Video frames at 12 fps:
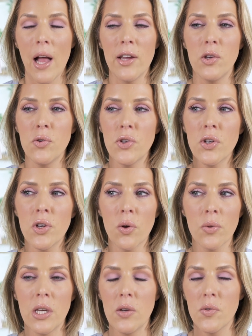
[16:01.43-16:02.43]
I used to could
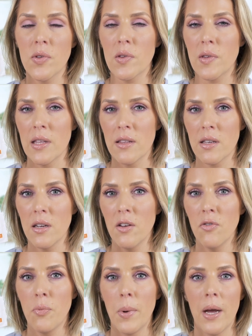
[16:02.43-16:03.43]
only use the
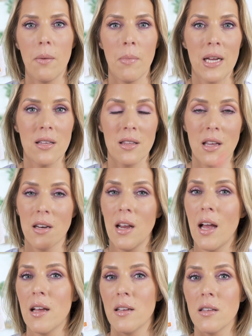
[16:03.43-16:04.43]
sensitive, but my skin
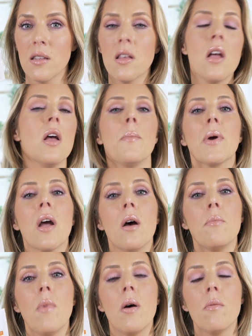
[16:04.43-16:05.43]
has
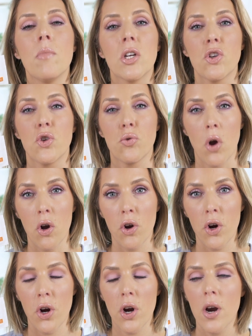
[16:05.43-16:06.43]
become much
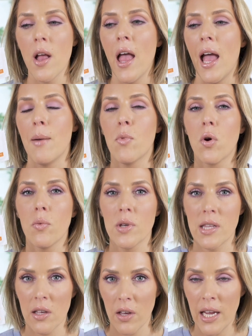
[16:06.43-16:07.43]
stronger and more
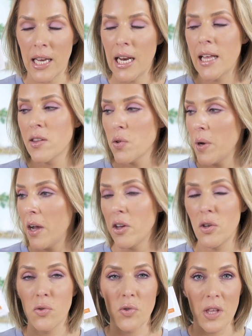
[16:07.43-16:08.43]
resilient. And so now I
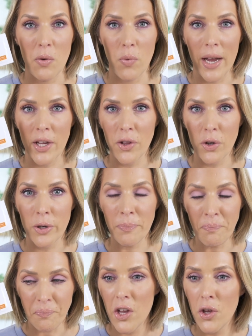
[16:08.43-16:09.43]
use the
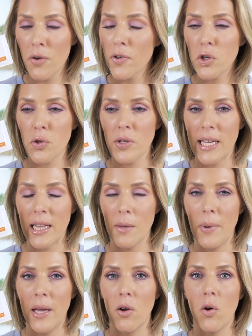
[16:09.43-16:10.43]
regular universal daily
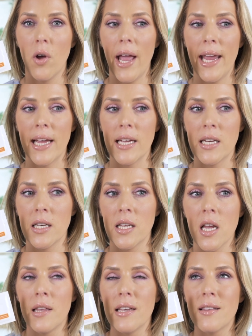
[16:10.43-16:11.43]
peel. And
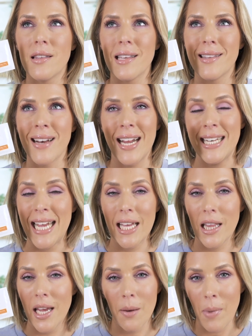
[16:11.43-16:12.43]
this is not
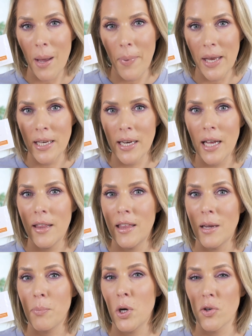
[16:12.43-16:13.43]
daily in my opinion. I
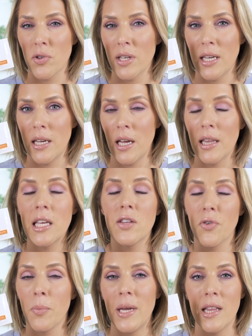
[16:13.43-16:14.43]
think personally, at
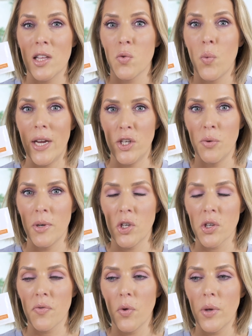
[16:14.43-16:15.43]
least for me, that's way too
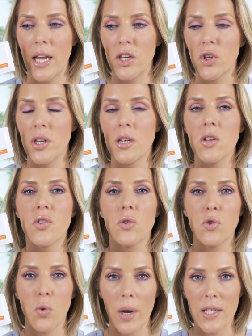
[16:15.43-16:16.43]
much exfoliation. So
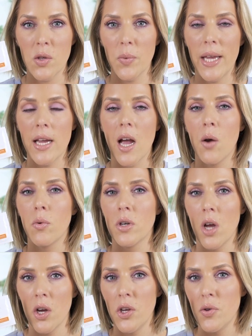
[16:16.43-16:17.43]
2x a week, I will
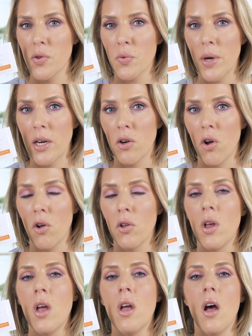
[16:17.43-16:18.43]
not use a
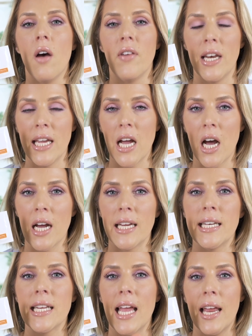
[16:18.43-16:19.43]
retinol of any
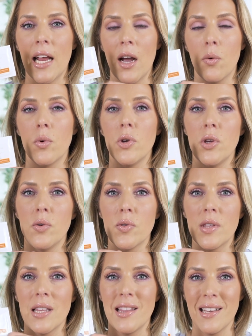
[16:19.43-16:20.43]
kind and I will
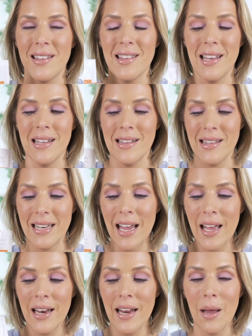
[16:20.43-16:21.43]
use this
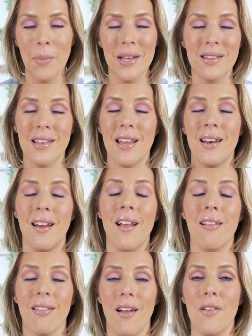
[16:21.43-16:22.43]
instead. And my skin
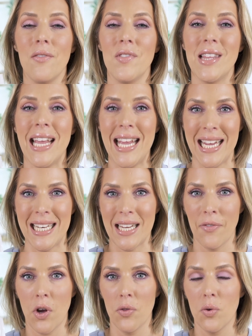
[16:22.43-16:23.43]
loves it.
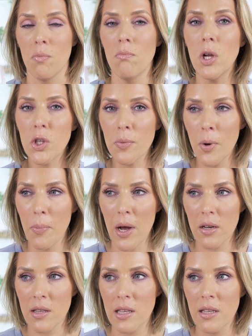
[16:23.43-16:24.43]
I've gone through multiple
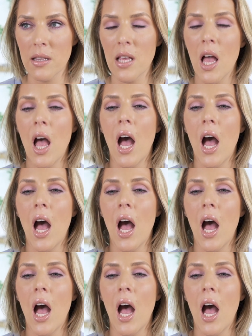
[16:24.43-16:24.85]
boxes.